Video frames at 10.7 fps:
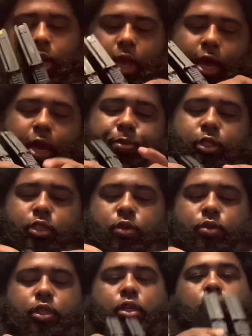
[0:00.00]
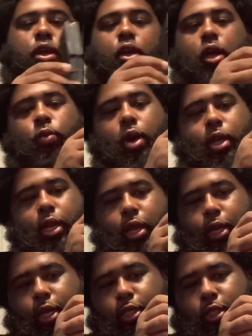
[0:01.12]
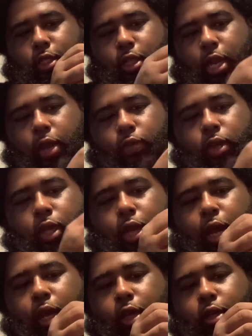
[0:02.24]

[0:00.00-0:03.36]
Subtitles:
I gotta put the screws in here. It wasn't that easy to like really like